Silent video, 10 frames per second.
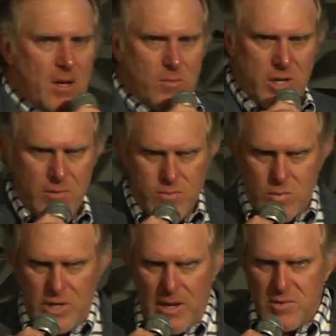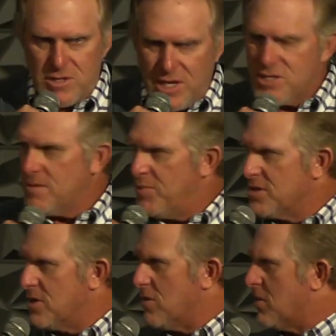when he, when he would
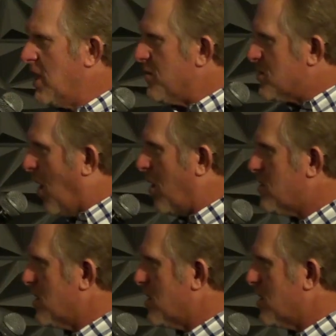discipline you, when he would talk to